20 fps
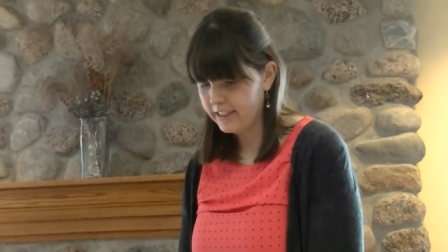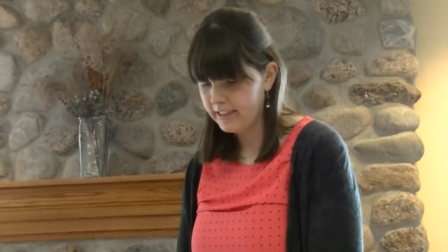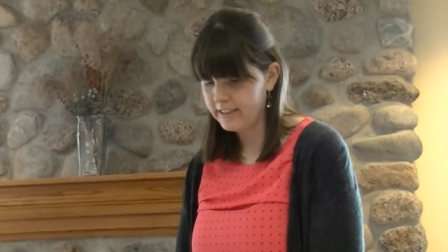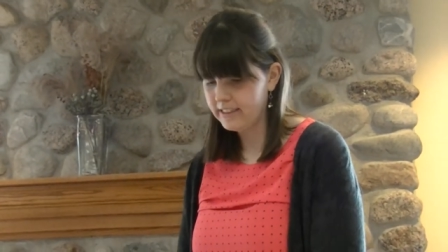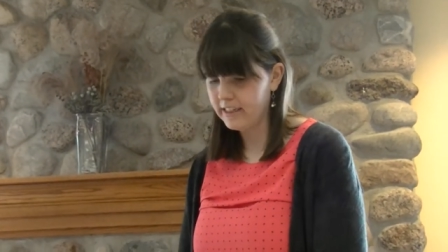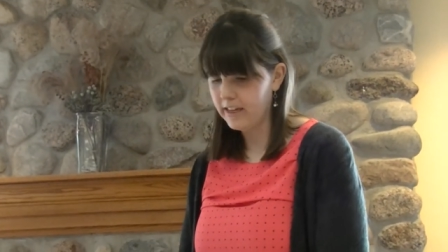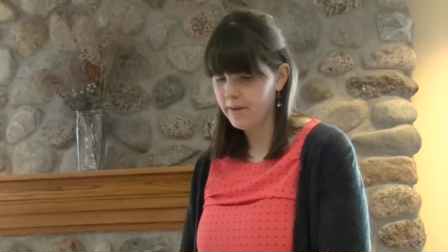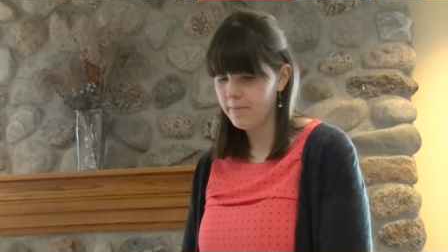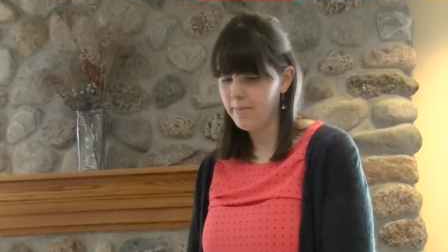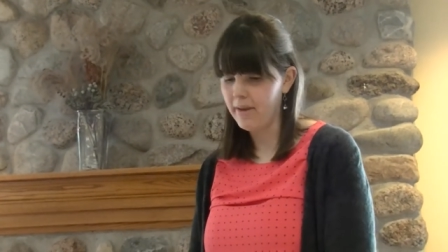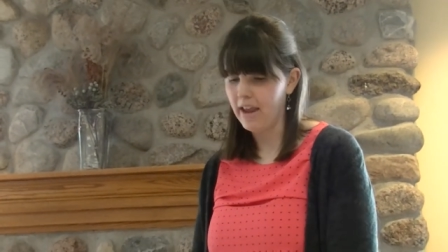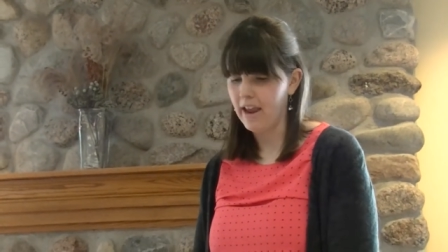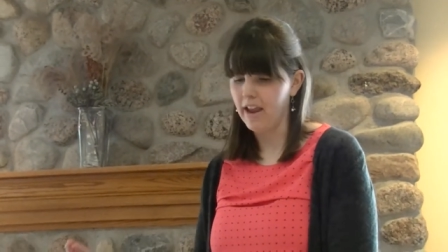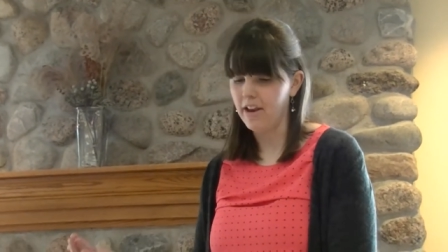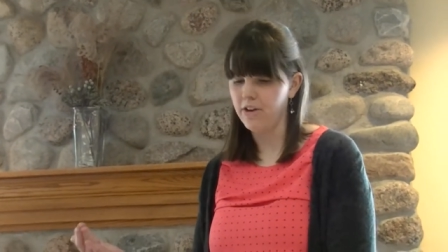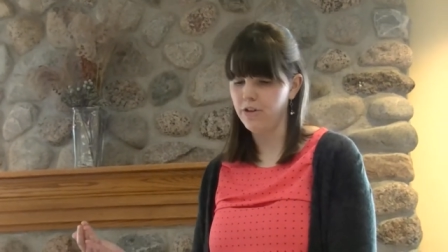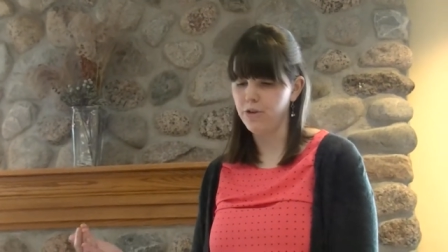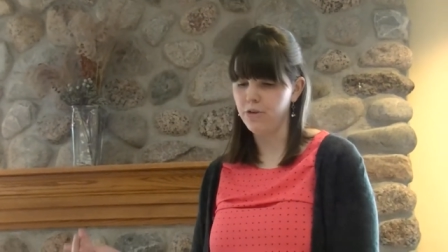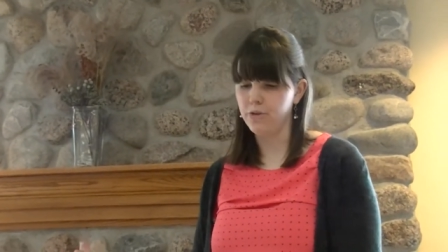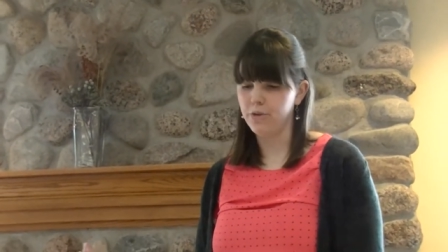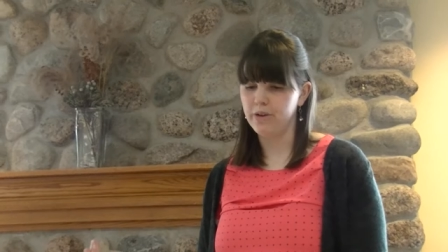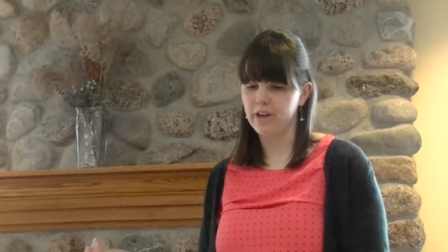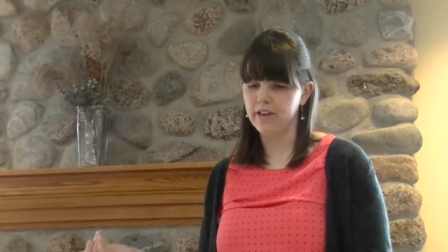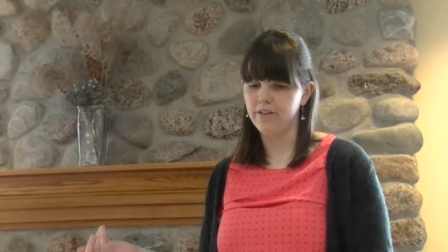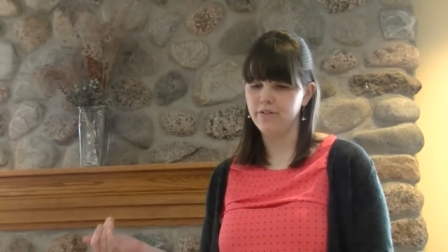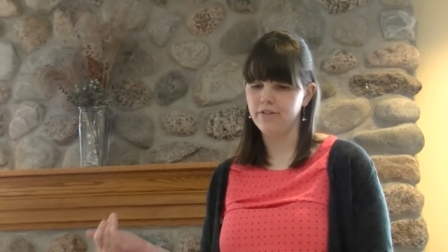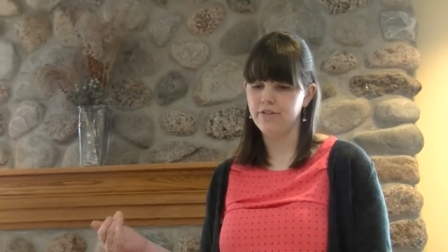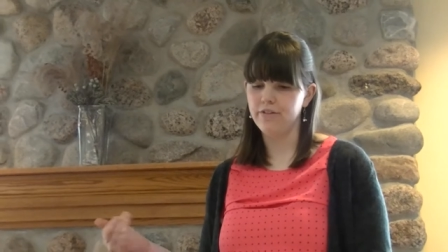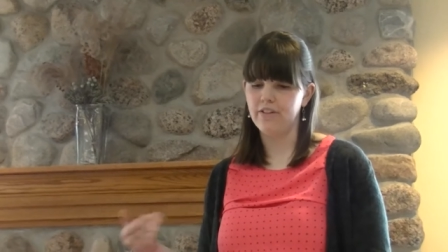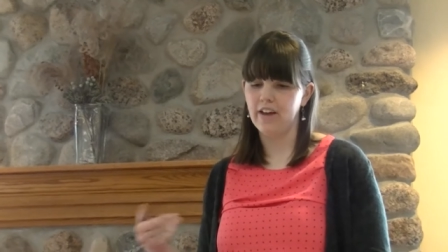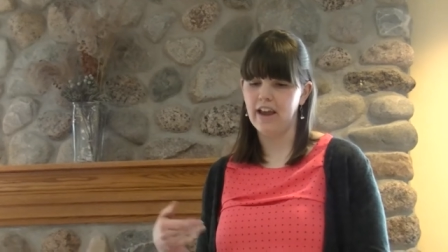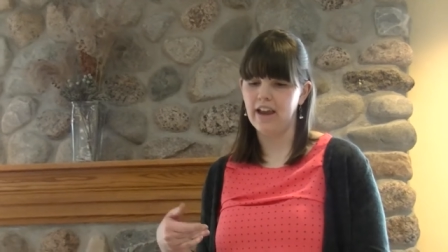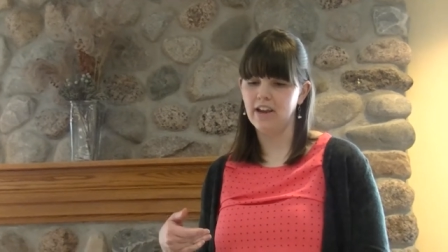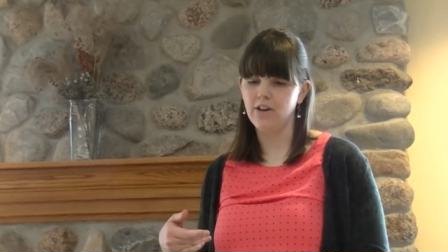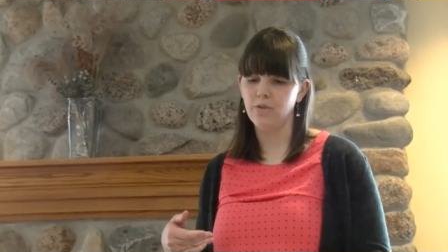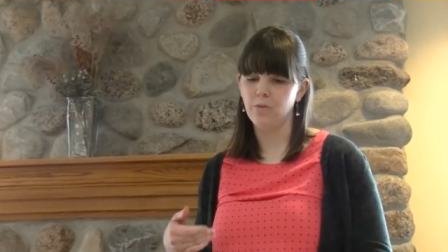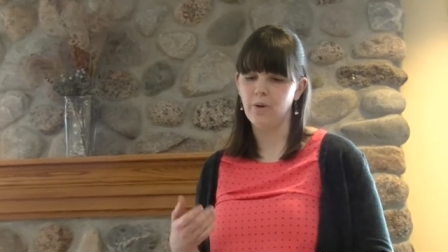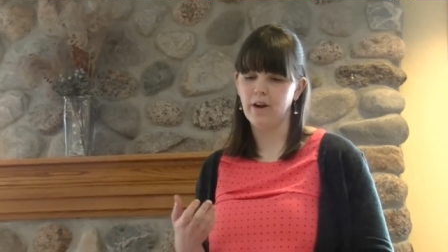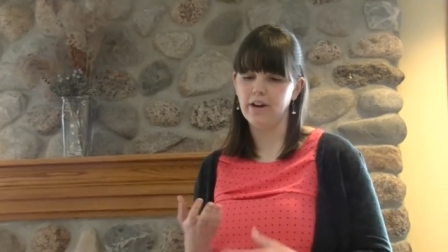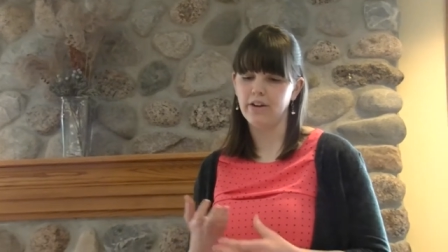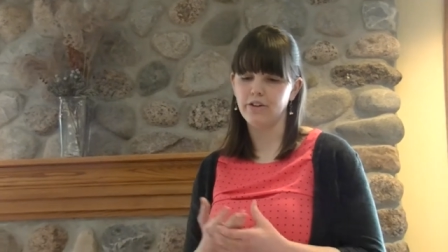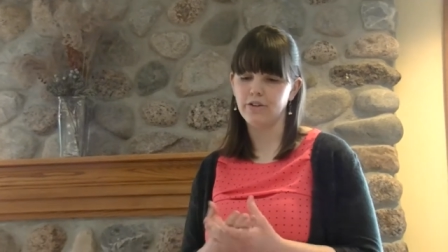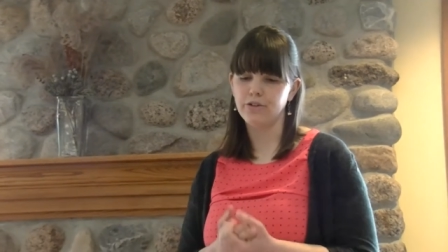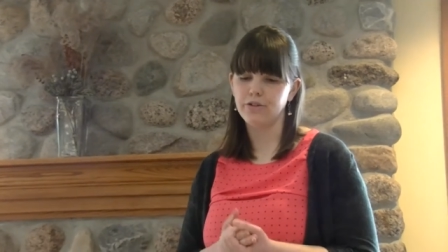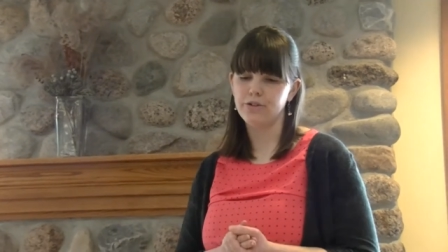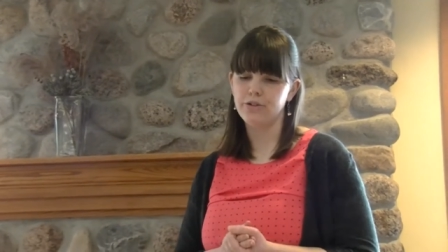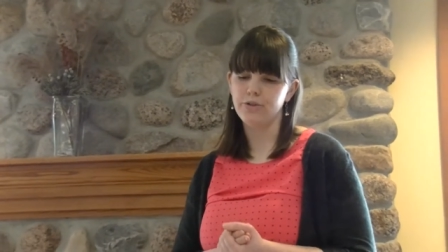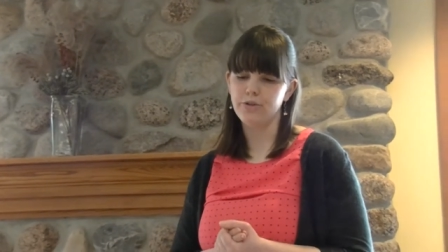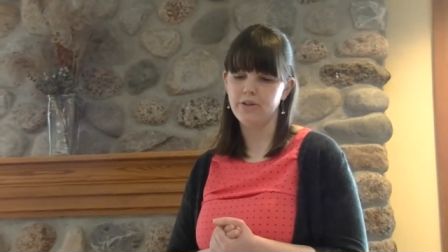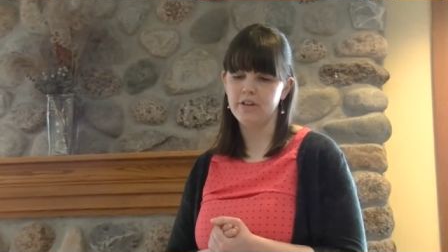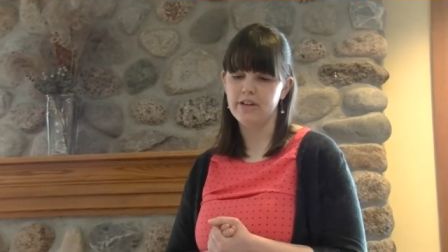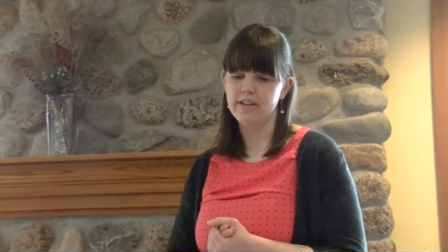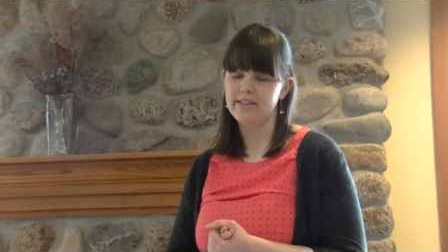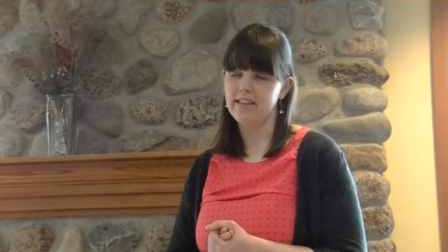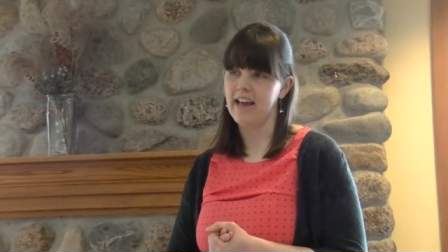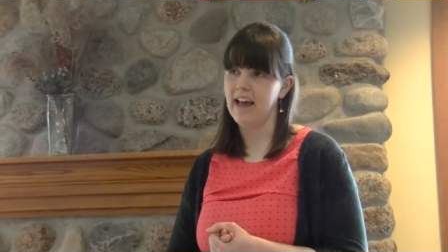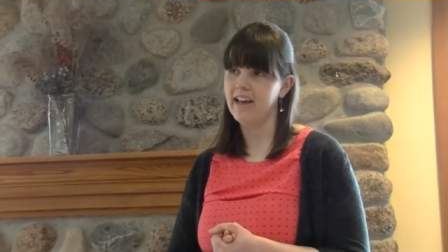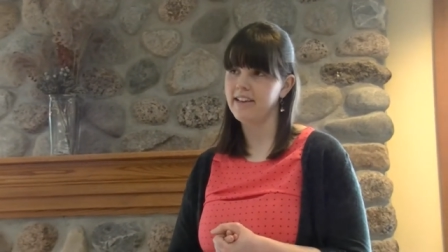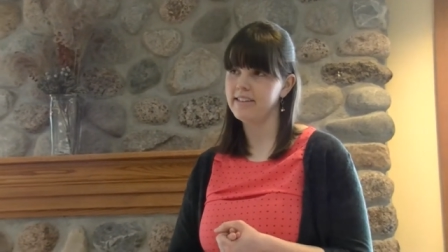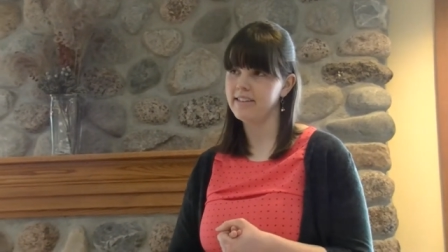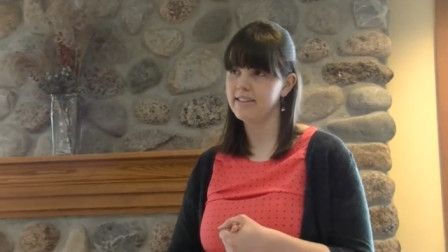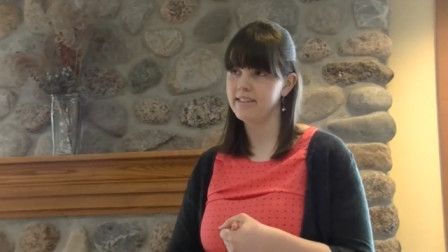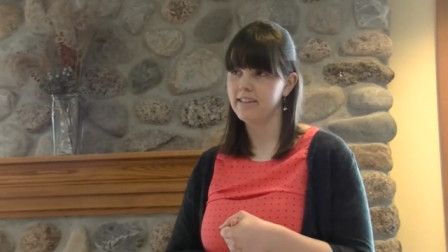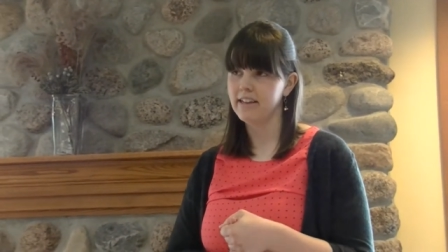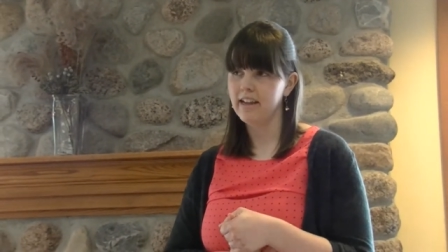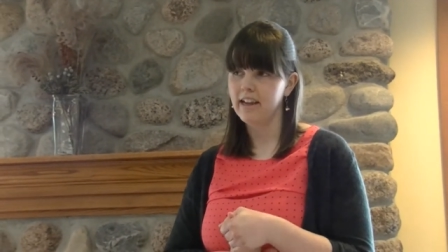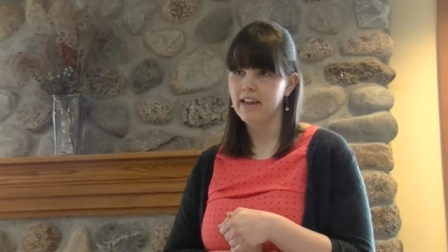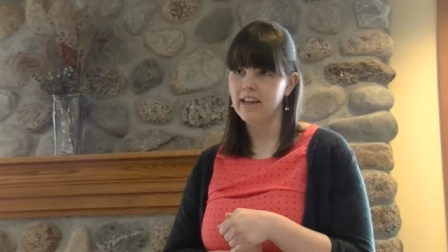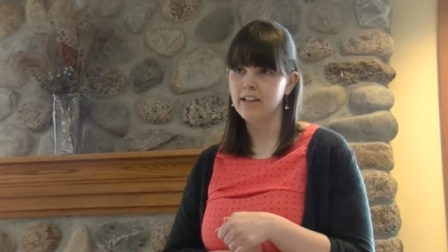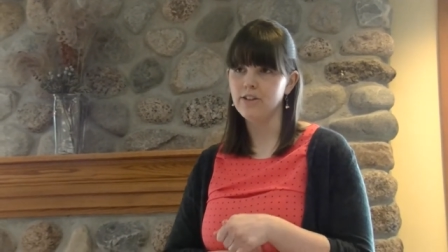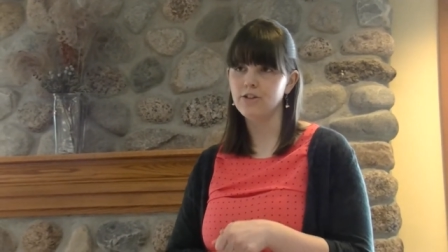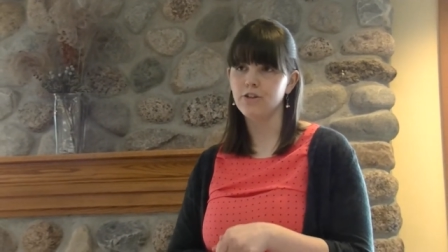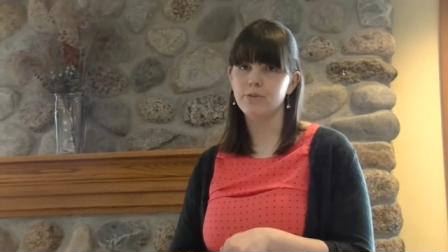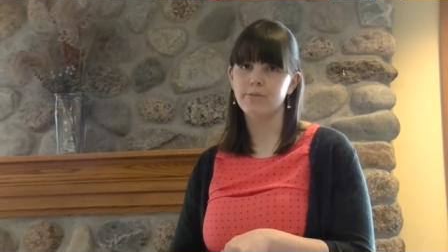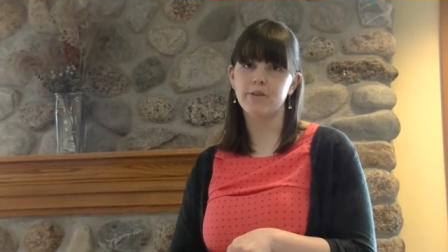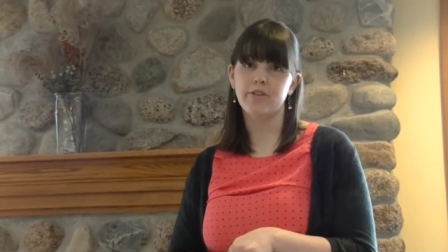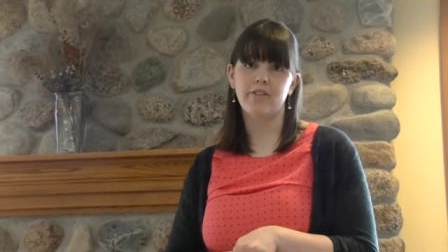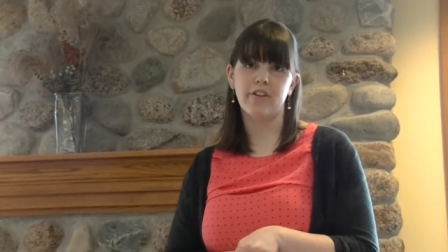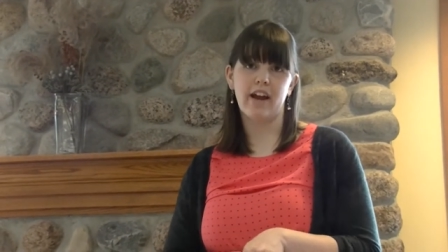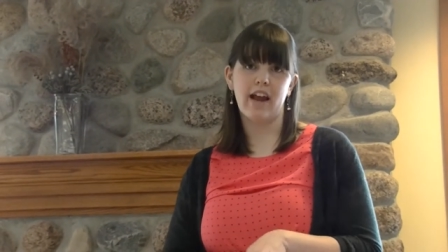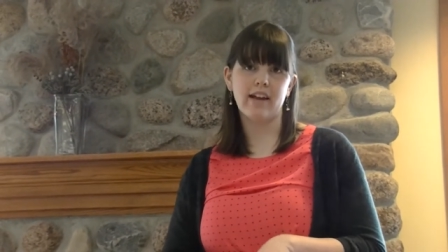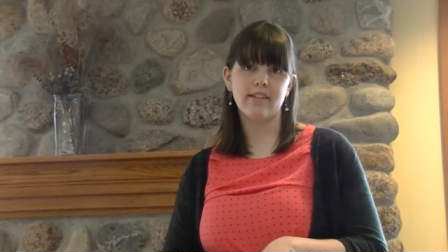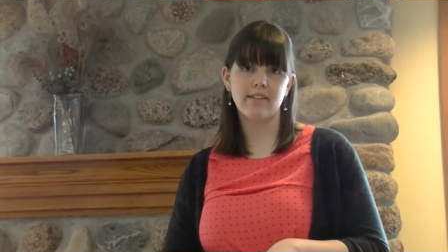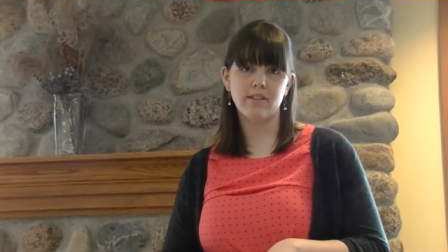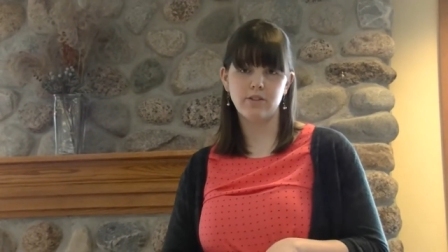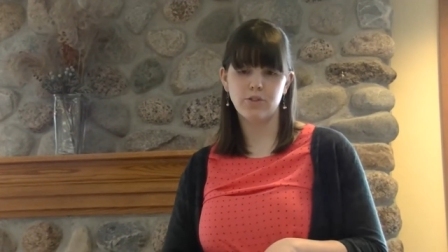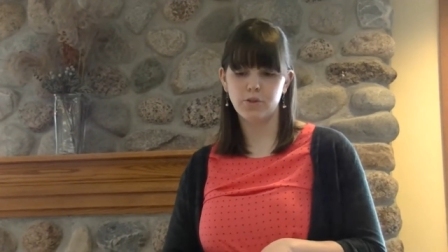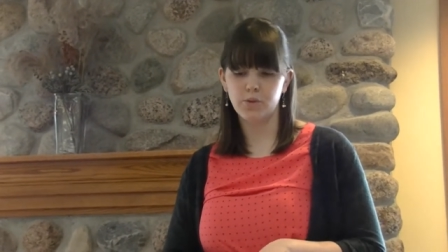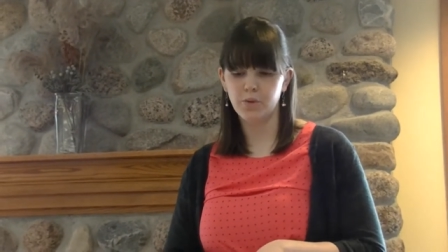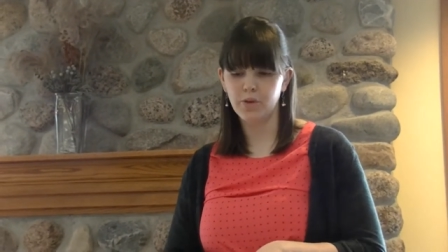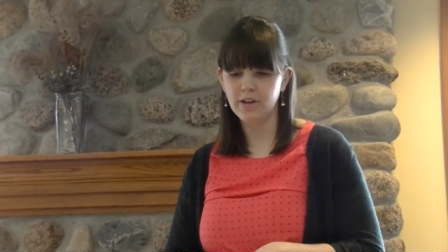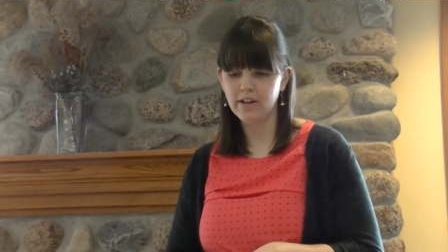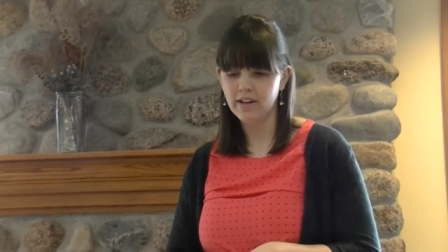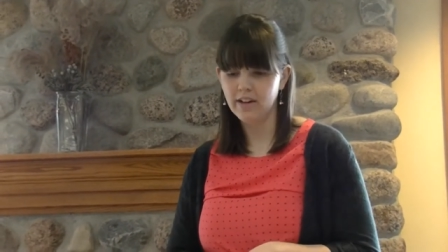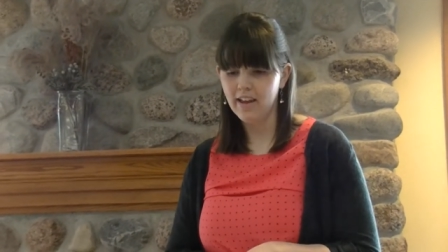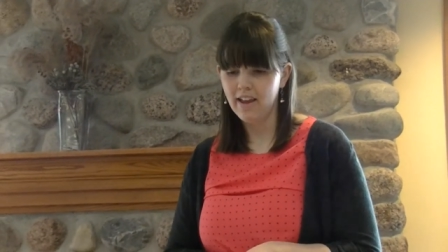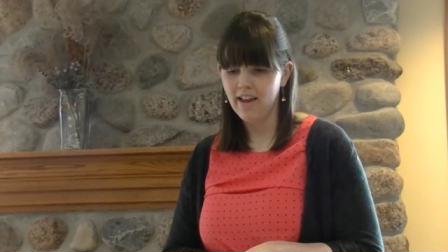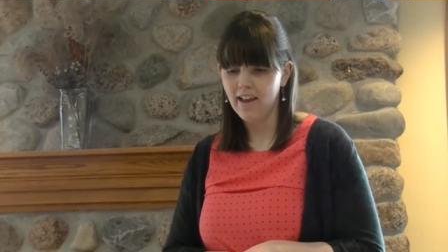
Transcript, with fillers: system and you can find where your student is at in terms of their access score.